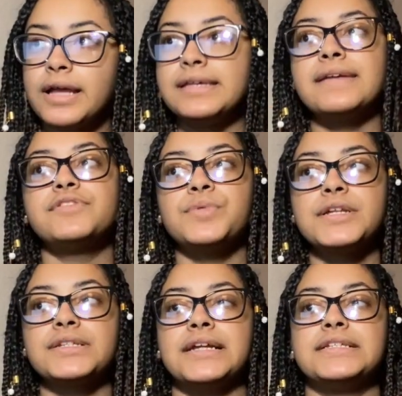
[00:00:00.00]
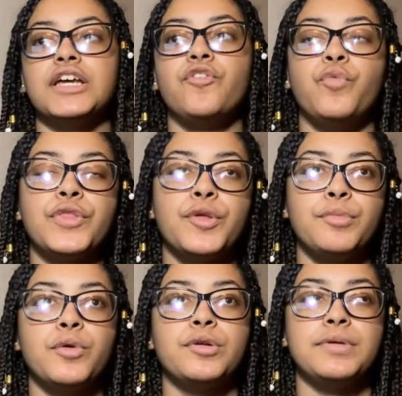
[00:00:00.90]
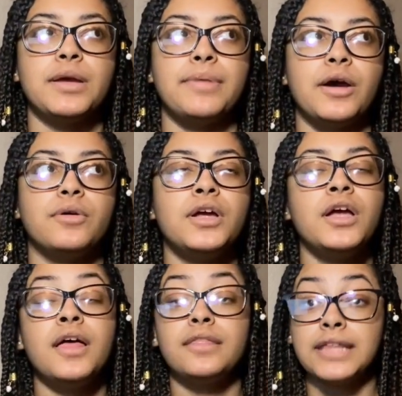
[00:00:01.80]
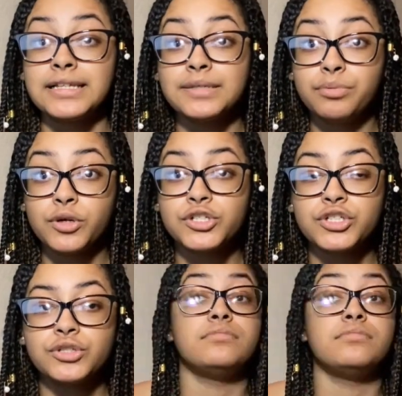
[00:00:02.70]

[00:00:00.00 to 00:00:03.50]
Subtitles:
It gives readers an idea of what the book would be about. That's important too.